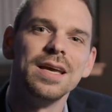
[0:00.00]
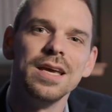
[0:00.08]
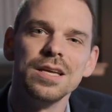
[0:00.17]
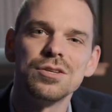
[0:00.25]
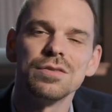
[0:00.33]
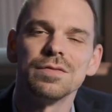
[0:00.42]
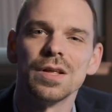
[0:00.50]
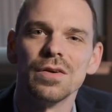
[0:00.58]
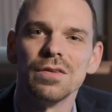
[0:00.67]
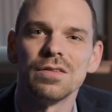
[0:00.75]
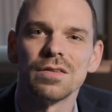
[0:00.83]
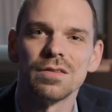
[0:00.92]
Each of
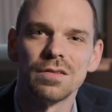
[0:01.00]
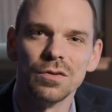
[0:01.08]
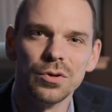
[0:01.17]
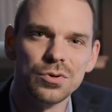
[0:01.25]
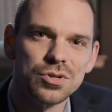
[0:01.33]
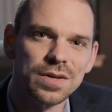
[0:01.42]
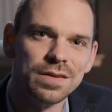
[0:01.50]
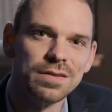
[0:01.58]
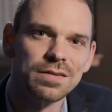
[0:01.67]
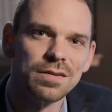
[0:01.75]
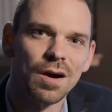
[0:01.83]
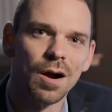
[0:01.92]
those
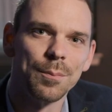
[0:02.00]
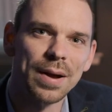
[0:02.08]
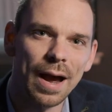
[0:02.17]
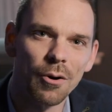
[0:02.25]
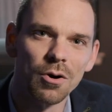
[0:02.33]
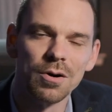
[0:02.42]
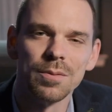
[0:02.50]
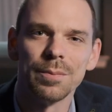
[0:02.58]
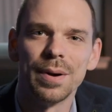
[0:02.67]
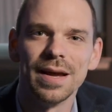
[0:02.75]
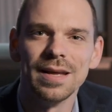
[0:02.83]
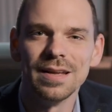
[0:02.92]
solutions are
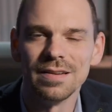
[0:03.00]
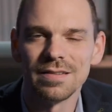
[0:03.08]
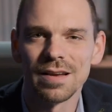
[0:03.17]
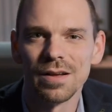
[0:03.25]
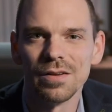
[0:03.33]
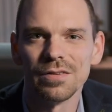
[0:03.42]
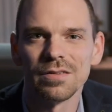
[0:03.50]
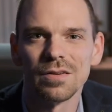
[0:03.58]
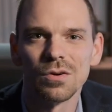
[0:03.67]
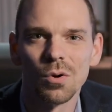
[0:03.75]
powered by Intel's